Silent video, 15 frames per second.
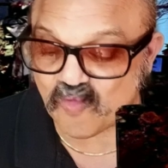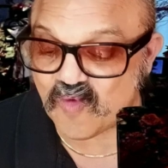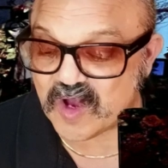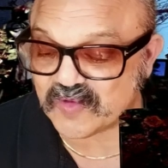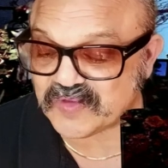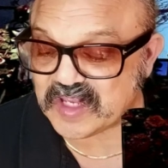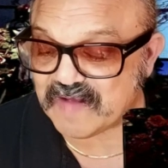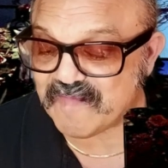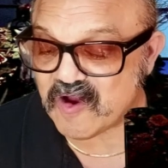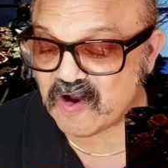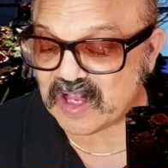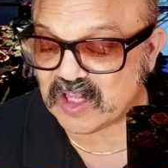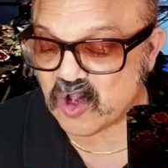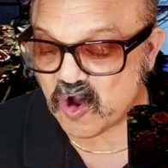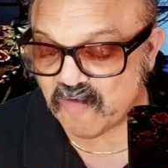wealthy
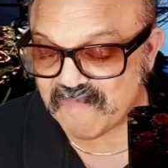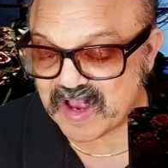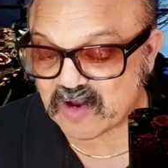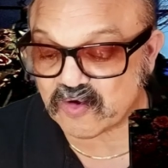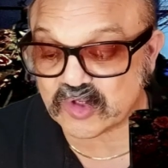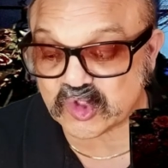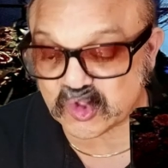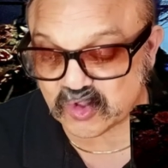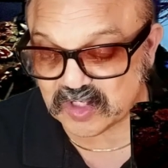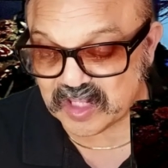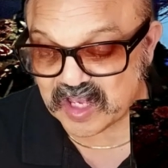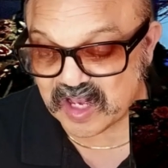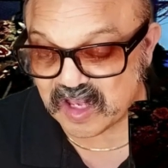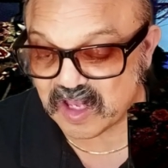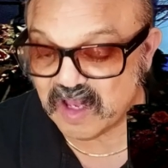American homemaker
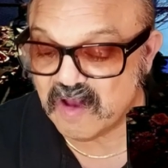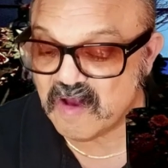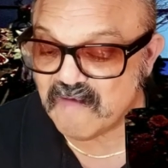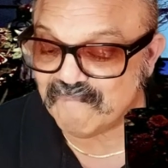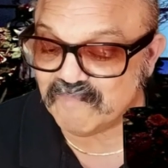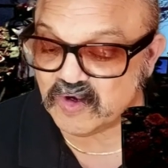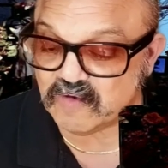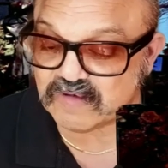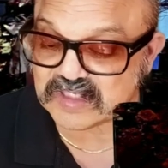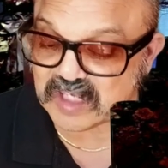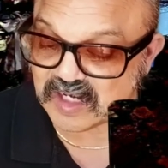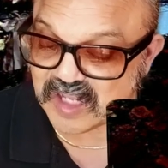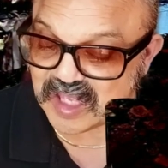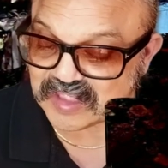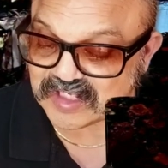Julia moves to
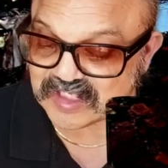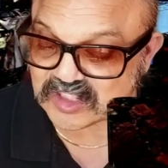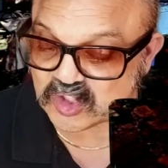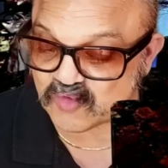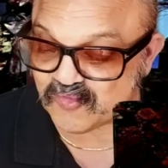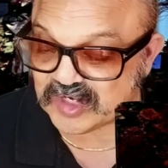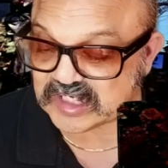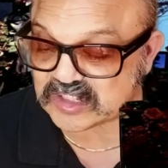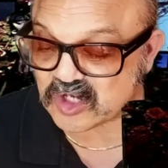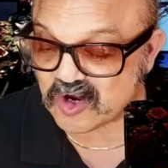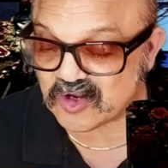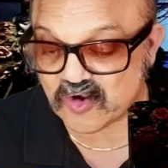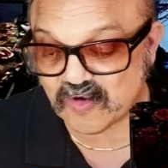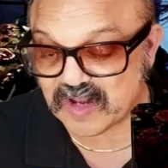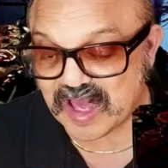London to
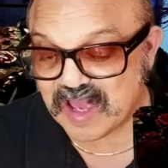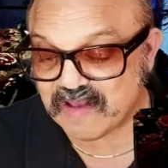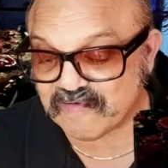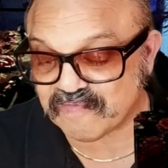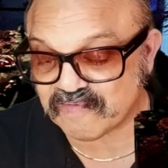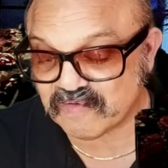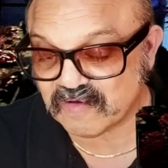restart her life.